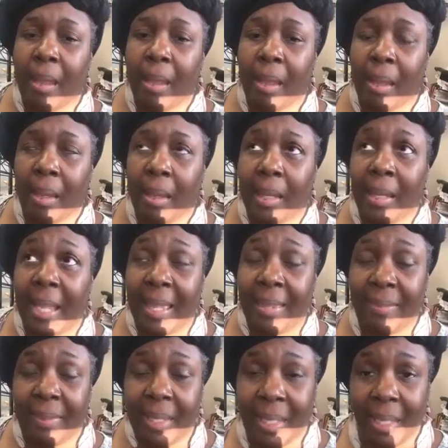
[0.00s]

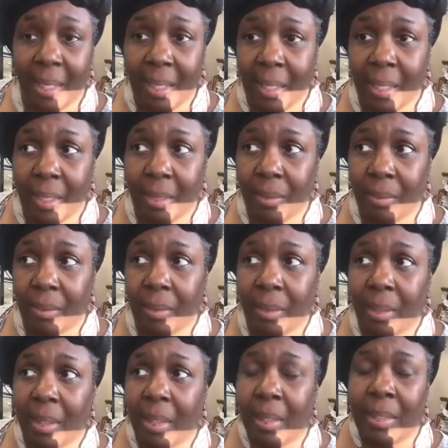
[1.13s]
then
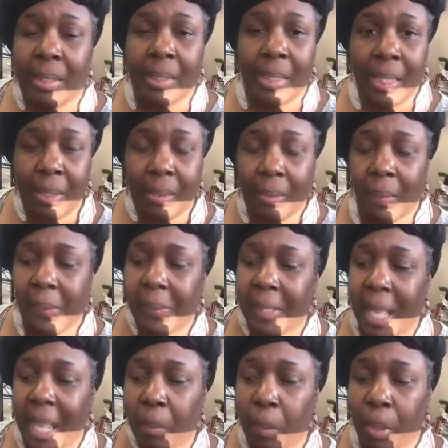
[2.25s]
Nina on
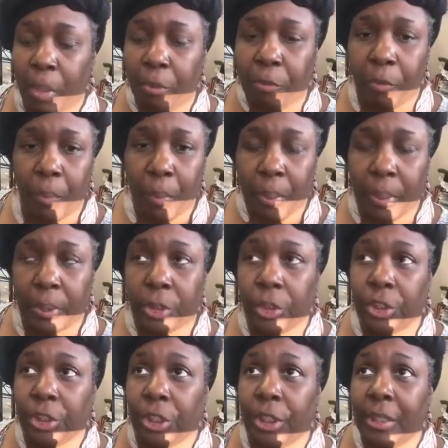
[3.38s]

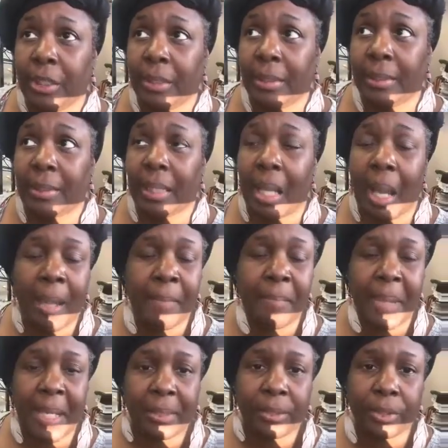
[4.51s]
K104, she's our
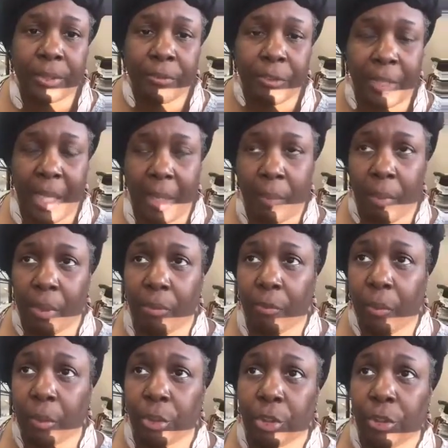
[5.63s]
ambassador for
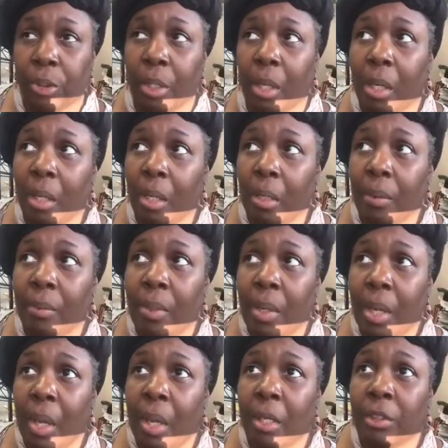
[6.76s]
K104.
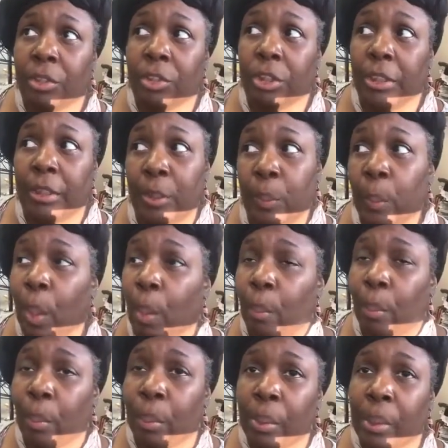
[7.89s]
She's new on
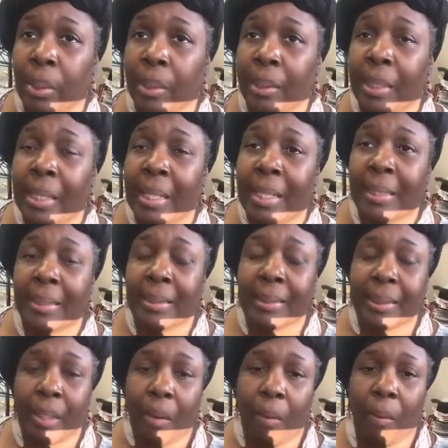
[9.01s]
board.
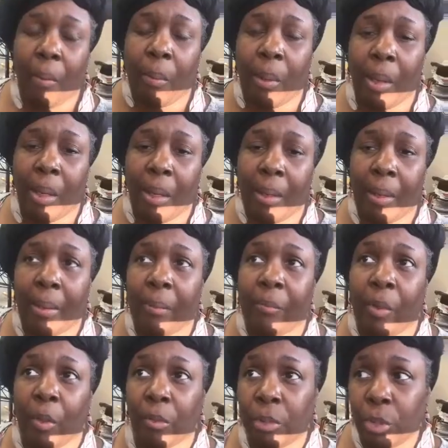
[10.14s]
So
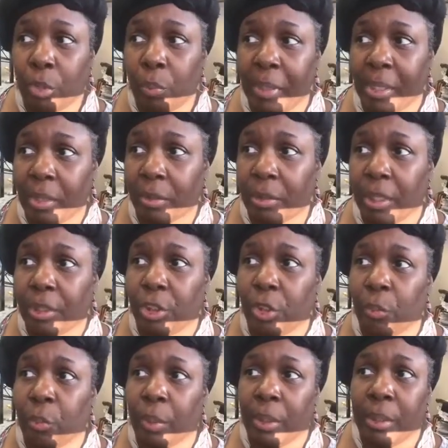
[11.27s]
those two radio stations,